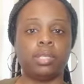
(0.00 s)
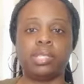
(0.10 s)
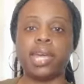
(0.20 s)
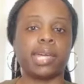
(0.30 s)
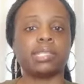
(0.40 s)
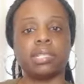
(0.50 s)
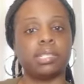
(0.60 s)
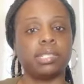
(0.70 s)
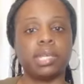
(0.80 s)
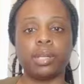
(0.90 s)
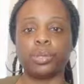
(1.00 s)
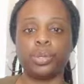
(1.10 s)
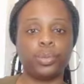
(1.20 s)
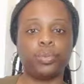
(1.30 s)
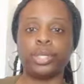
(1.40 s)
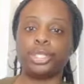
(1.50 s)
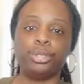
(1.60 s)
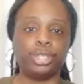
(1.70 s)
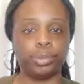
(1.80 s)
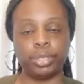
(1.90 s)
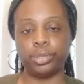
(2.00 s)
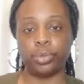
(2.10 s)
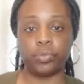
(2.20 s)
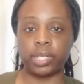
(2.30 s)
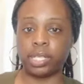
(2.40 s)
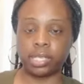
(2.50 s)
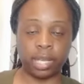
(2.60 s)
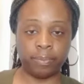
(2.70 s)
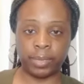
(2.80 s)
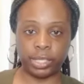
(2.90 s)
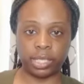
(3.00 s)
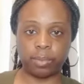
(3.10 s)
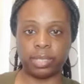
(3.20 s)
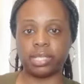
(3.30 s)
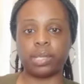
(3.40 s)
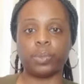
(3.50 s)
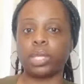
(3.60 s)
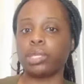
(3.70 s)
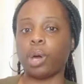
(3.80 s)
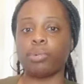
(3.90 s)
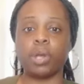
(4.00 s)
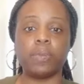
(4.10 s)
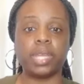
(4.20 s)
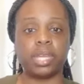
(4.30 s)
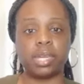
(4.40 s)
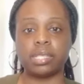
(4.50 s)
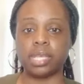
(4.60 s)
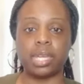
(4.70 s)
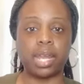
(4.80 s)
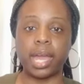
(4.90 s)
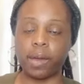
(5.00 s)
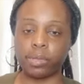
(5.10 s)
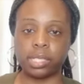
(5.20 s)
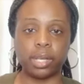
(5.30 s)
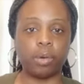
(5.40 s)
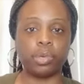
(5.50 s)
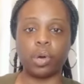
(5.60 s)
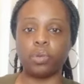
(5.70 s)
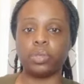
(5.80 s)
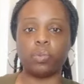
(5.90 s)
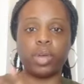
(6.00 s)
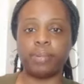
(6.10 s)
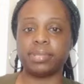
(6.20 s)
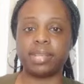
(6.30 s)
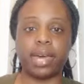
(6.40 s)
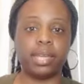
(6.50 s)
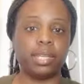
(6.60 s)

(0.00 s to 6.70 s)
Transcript: Texas telling you what you should be doing for the state of Michigan, because they really don't know the ins and the outs. They don't know the website.